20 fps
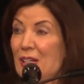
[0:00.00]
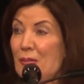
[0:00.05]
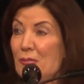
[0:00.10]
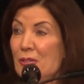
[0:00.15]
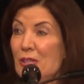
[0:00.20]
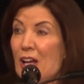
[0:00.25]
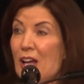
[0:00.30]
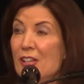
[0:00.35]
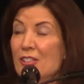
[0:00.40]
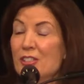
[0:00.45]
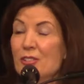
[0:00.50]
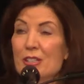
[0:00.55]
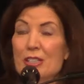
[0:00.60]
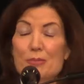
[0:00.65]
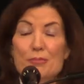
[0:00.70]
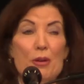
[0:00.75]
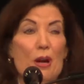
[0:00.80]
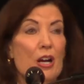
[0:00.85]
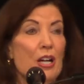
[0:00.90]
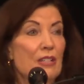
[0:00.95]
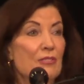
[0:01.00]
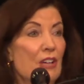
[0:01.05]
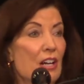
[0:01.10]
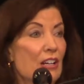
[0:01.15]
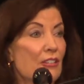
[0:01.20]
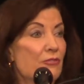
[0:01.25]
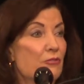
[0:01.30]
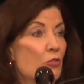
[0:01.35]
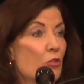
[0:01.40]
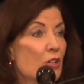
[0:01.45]
but also it's part of
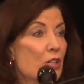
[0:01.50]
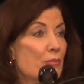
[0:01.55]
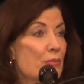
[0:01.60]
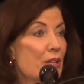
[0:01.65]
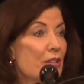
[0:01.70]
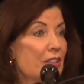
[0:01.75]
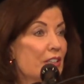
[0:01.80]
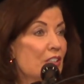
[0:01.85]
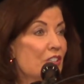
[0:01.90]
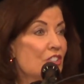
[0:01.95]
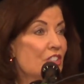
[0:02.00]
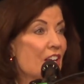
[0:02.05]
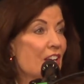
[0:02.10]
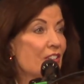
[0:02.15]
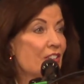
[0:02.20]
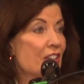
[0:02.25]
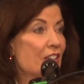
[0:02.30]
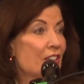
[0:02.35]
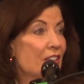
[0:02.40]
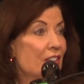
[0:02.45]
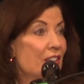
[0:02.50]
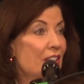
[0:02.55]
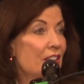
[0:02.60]
our affordability agenda.